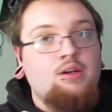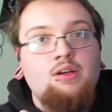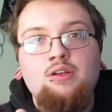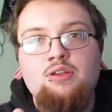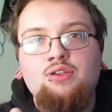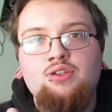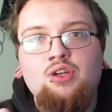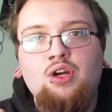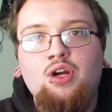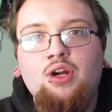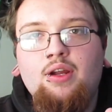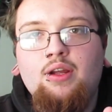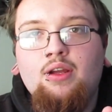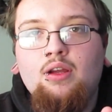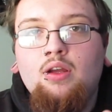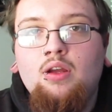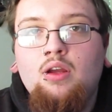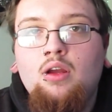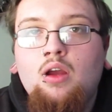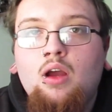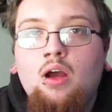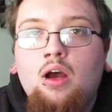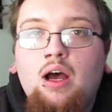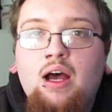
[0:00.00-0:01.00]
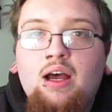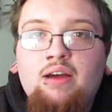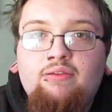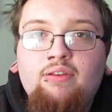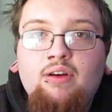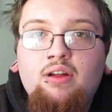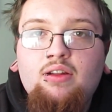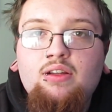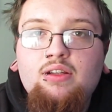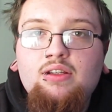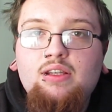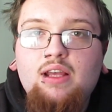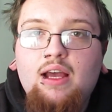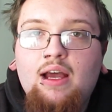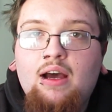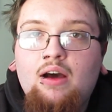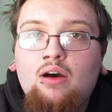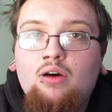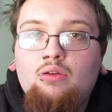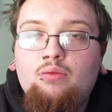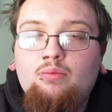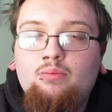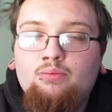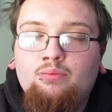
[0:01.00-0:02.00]
sorry, I found this
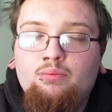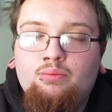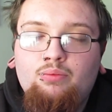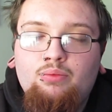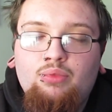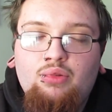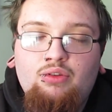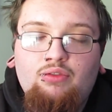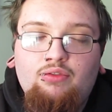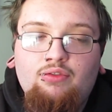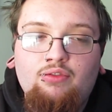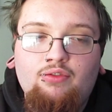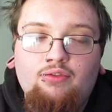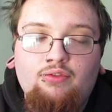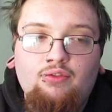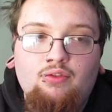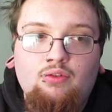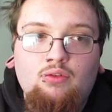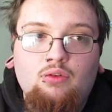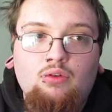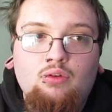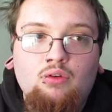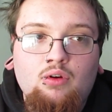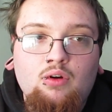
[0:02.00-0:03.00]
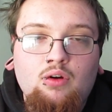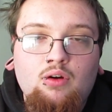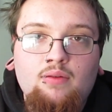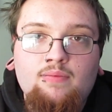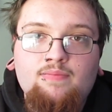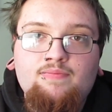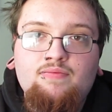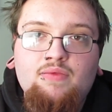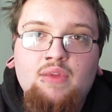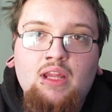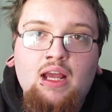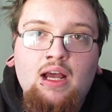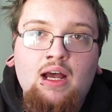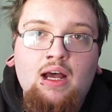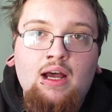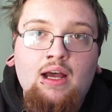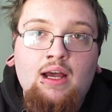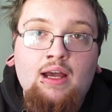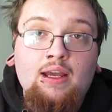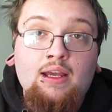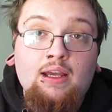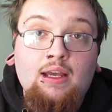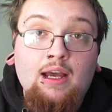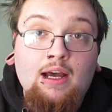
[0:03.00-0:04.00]
out before
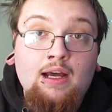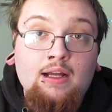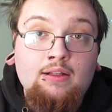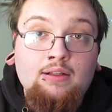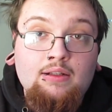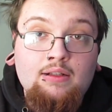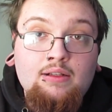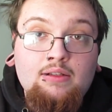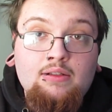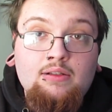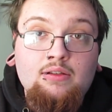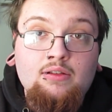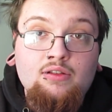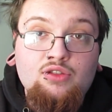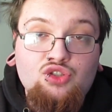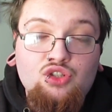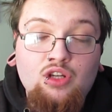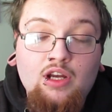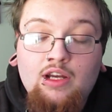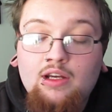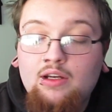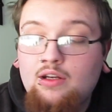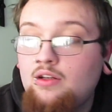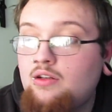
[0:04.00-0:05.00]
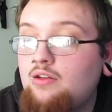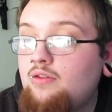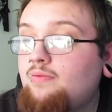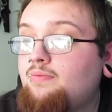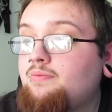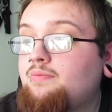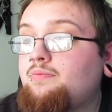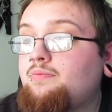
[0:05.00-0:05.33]
I got this shotgun.